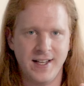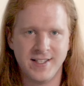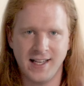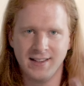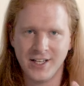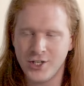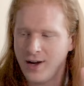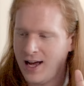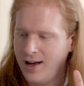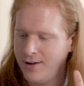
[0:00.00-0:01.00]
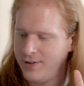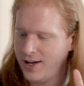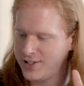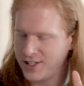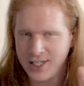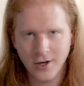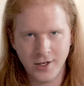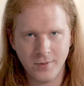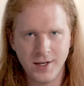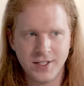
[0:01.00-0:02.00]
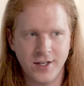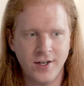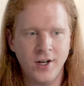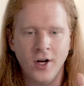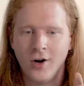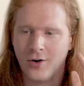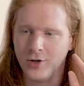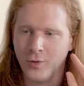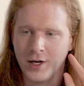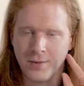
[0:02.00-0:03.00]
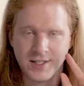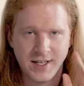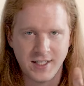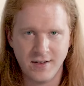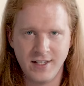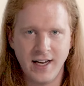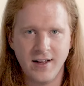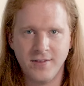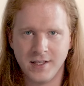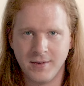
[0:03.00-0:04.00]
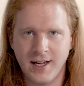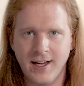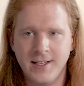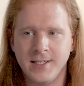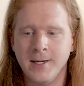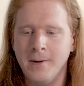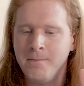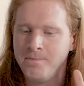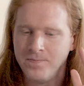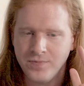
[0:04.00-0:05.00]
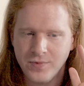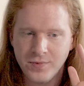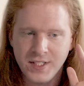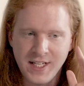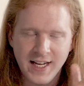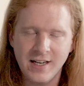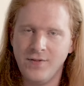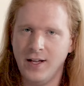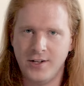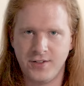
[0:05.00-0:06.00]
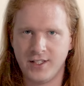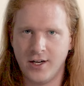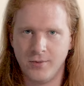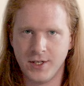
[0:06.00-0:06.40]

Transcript: is unless you have a security reason or you're working with sensitive data of some kind, take advantage of cloud